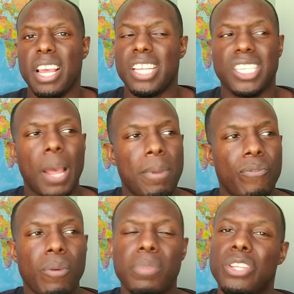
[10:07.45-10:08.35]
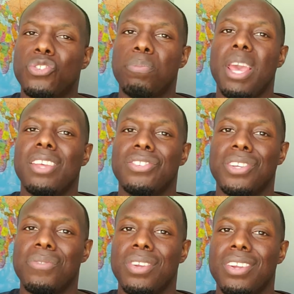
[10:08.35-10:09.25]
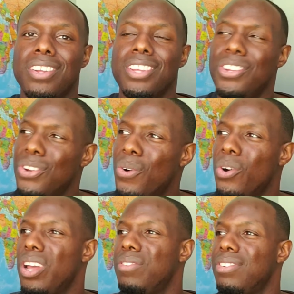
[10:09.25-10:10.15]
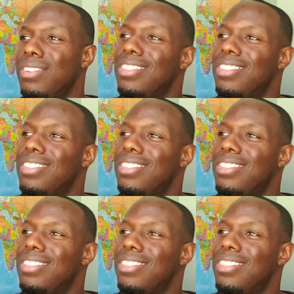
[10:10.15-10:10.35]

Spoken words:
It's coming from this space of, you know what?